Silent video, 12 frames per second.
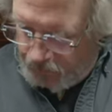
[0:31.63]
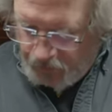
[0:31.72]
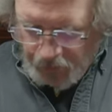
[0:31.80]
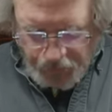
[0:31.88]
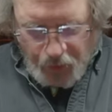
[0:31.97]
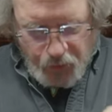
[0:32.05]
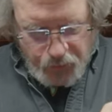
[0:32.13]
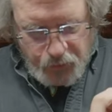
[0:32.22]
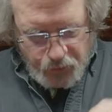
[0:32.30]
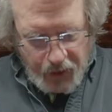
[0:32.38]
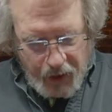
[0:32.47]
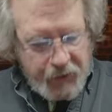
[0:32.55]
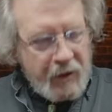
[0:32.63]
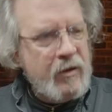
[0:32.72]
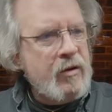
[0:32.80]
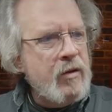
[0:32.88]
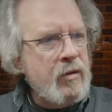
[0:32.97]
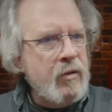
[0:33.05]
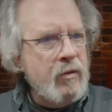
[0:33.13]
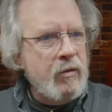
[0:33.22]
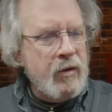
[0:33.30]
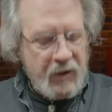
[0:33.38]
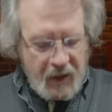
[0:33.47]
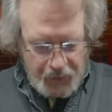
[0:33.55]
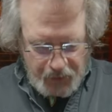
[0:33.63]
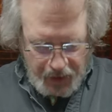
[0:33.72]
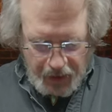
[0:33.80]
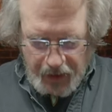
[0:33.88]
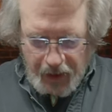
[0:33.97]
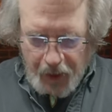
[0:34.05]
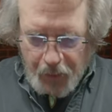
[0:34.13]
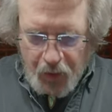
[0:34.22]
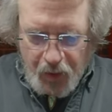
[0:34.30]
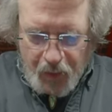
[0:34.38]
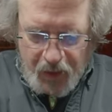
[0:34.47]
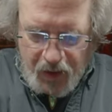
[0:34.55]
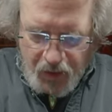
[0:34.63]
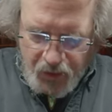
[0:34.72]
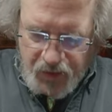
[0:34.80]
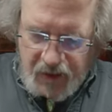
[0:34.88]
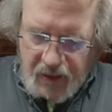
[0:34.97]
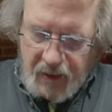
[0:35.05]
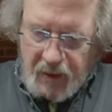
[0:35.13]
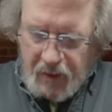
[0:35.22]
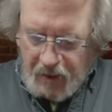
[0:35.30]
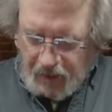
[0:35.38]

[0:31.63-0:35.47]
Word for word: the phone grounded to the tape deck, and I'm going to be using